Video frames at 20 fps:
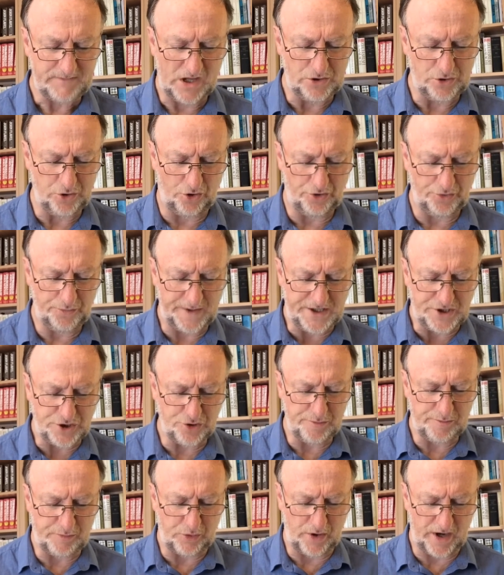Lord, we
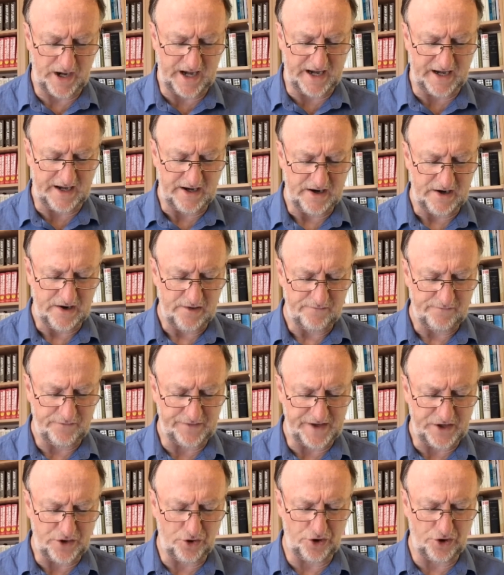do pray for the